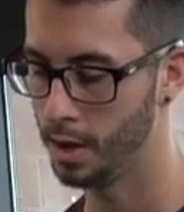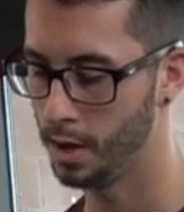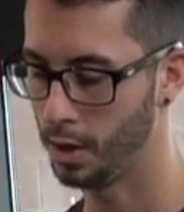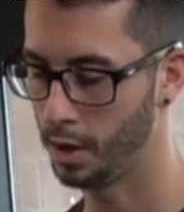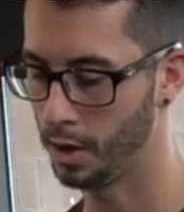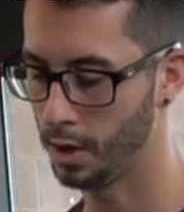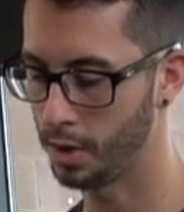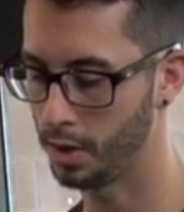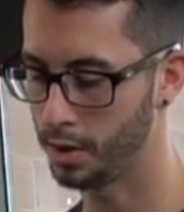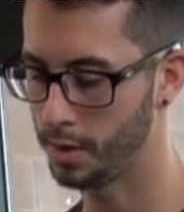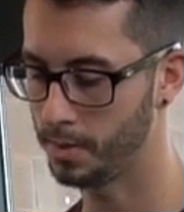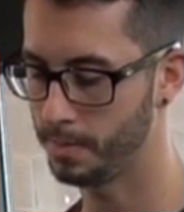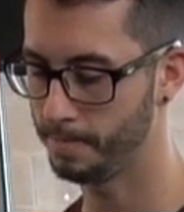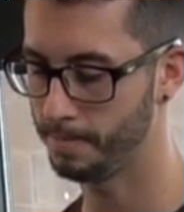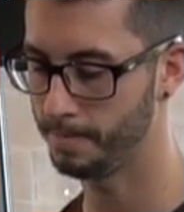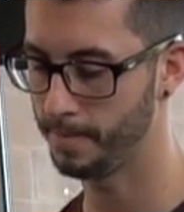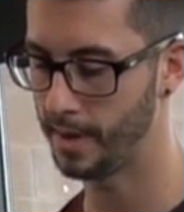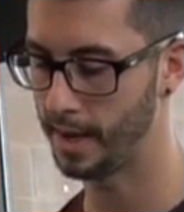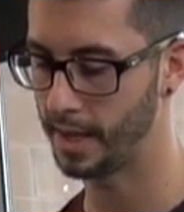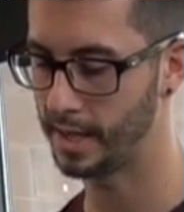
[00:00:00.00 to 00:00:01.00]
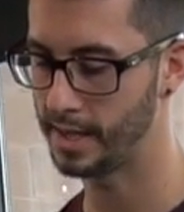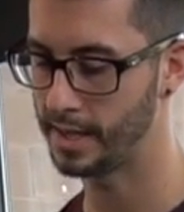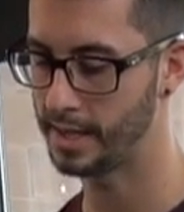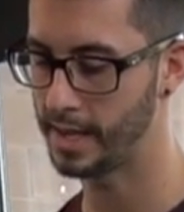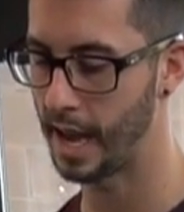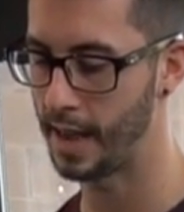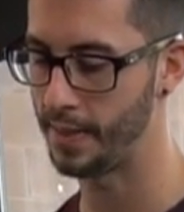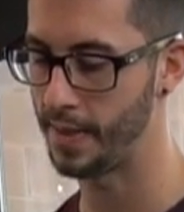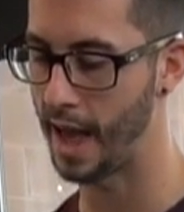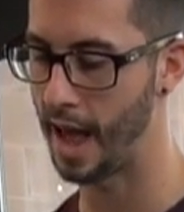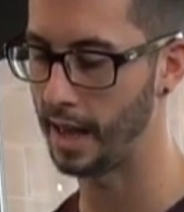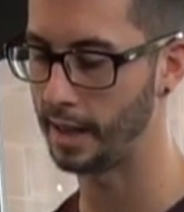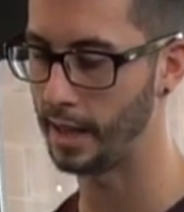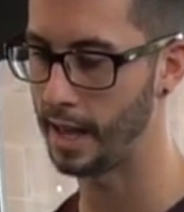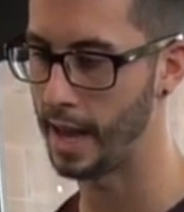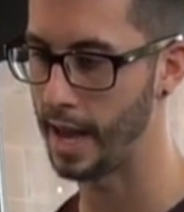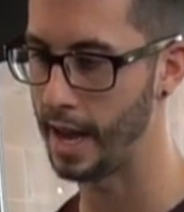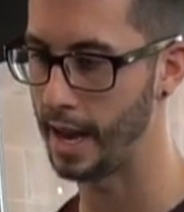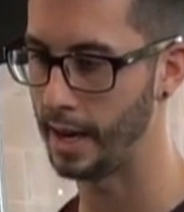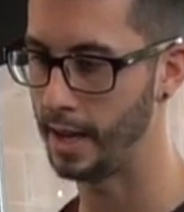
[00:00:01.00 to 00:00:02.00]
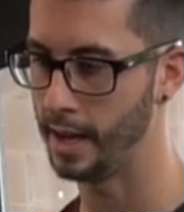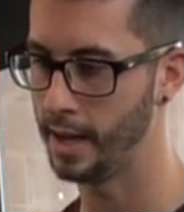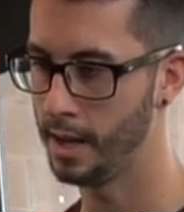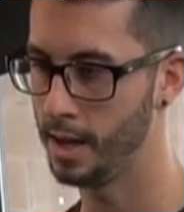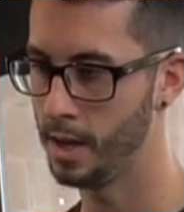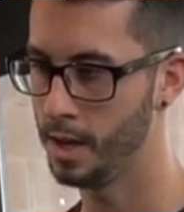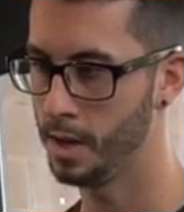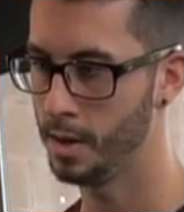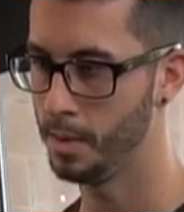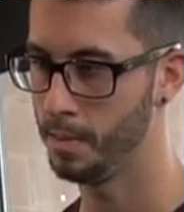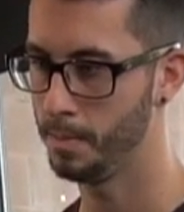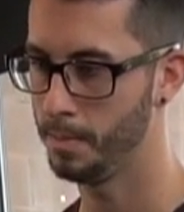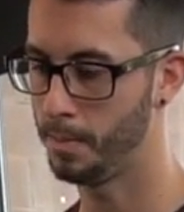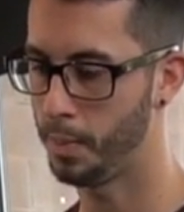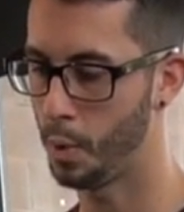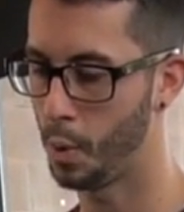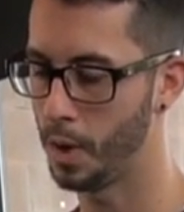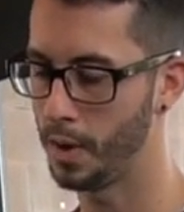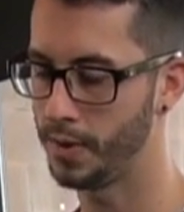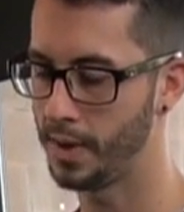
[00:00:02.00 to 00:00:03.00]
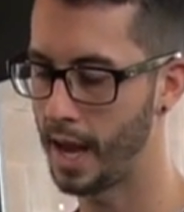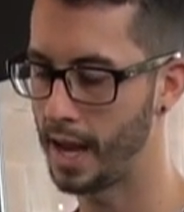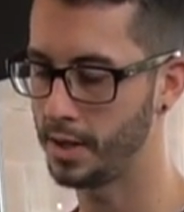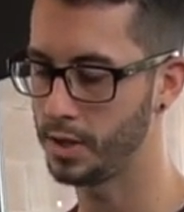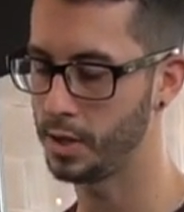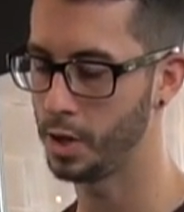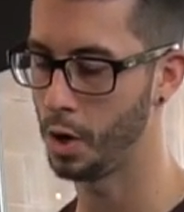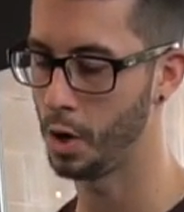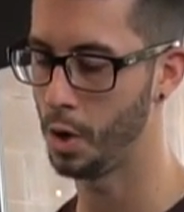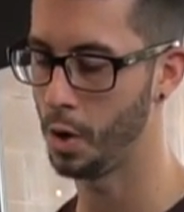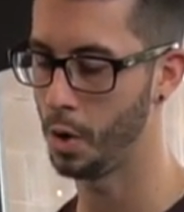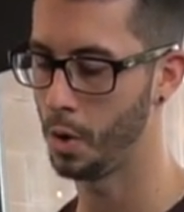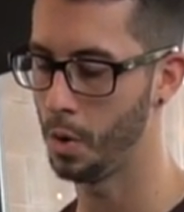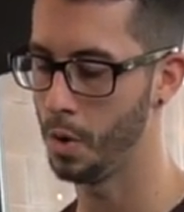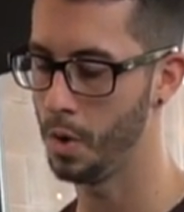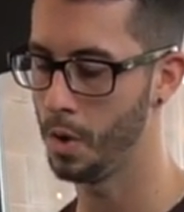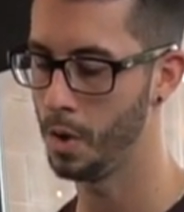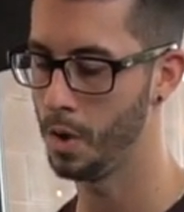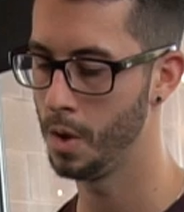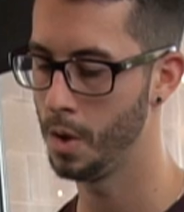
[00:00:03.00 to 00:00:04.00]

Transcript: You're gonna extend that leg, point that toe,